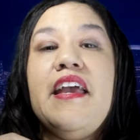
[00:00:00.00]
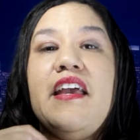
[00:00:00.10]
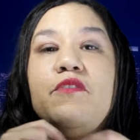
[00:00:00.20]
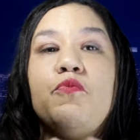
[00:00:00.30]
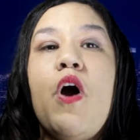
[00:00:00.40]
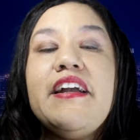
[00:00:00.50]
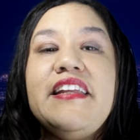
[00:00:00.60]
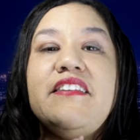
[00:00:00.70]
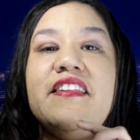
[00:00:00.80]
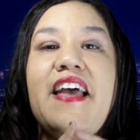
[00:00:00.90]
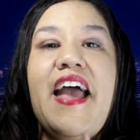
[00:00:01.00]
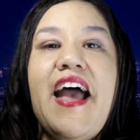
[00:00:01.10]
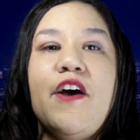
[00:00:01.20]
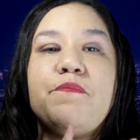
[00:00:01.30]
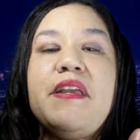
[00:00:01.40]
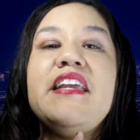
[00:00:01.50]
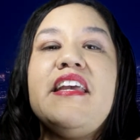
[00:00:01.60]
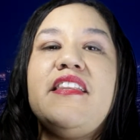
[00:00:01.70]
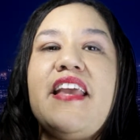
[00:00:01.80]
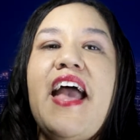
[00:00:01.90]
And walking into the house,
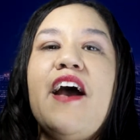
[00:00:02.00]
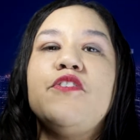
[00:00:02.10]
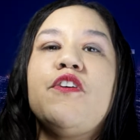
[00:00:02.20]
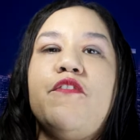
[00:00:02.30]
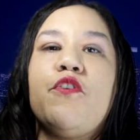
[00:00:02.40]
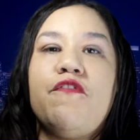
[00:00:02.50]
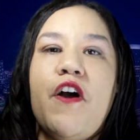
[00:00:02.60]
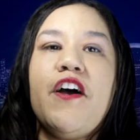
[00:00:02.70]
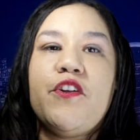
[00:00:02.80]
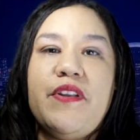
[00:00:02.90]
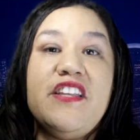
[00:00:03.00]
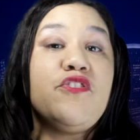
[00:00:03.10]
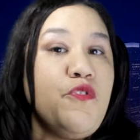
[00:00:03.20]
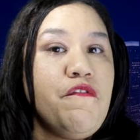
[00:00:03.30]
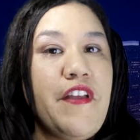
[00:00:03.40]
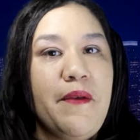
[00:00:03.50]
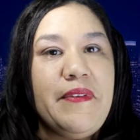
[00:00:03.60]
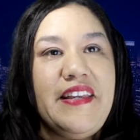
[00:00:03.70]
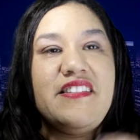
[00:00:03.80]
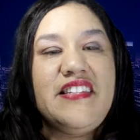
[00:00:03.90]
being in the house of your father and his new
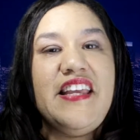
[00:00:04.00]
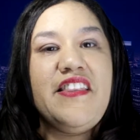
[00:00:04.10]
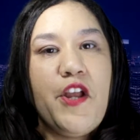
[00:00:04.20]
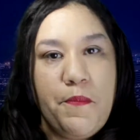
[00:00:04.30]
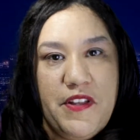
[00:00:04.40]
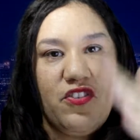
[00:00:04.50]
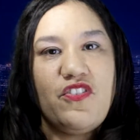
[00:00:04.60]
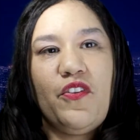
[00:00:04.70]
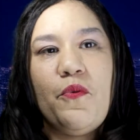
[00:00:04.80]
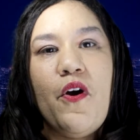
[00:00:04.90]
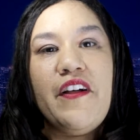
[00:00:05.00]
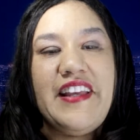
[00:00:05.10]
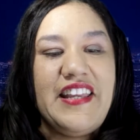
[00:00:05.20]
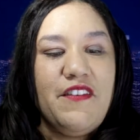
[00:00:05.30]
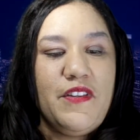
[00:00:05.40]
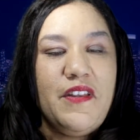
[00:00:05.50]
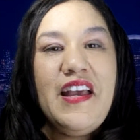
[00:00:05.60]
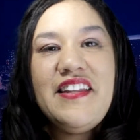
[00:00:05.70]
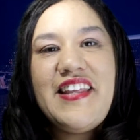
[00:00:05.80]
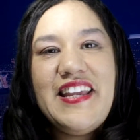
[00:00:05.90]
family and seeing their pictures on the wall, like
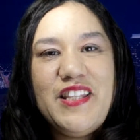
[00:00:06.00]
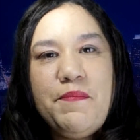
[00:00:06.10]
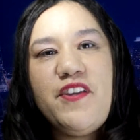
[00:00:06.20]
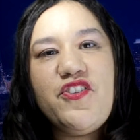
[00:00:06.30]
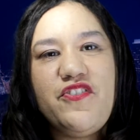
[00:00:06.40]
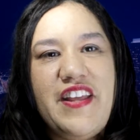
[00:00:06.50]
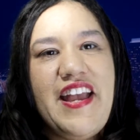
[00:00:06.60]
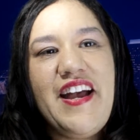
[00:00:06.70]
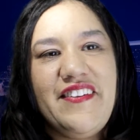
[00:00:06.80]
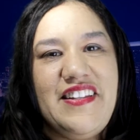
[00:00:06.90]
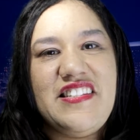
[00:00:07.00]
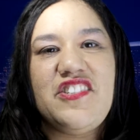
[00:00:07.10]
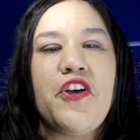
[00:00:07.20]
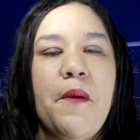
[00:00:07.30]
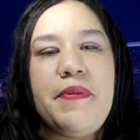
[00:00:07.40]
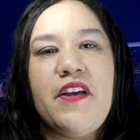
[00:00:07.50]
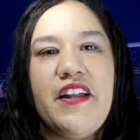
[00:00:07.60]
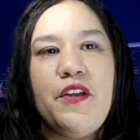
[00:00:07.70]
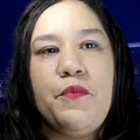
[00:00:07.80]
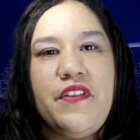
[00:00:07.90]
even taking the picture down and stomping
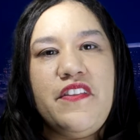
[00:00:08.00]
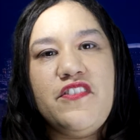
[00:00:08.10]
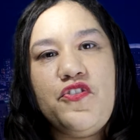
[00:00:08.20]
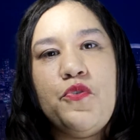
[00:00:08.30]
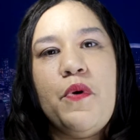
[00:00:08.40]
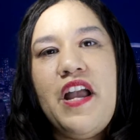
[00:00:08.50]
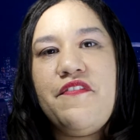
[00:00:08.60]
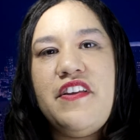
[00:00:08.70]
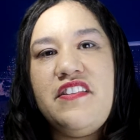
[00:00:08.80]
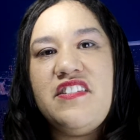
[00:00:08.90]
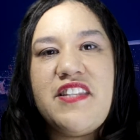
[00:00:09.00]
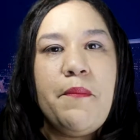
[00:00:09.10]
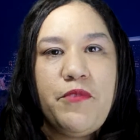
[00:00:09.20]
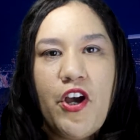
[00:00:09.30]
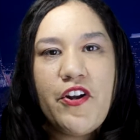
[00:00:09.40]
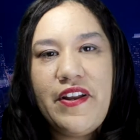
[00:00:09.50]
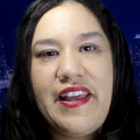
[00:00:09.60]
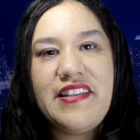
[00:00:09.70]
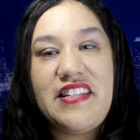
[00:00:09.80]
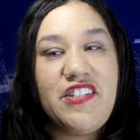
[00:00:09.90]
on it with his new wife and stepdaughter,
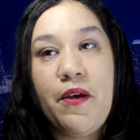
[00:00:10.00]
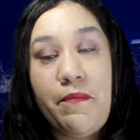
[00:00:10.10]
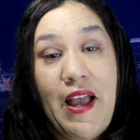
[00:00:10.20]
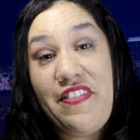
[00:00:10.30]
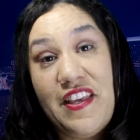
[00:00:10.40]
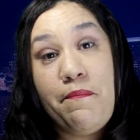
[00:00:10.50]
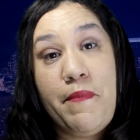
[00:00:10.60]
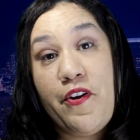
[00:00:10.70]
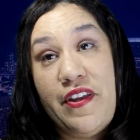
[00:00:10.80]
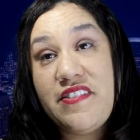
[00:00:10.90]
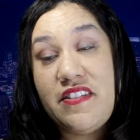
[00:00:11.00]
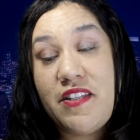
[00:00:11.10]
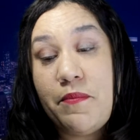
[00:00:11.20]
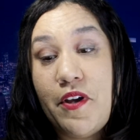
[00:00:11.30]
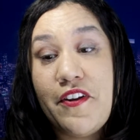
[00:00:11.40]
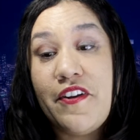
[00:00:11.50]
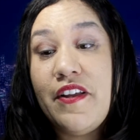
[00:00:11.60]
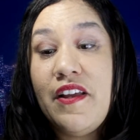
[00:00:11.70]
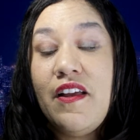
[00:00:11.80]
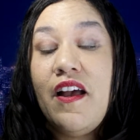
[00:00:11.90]
I guess. I think Mary is the stepdaughter.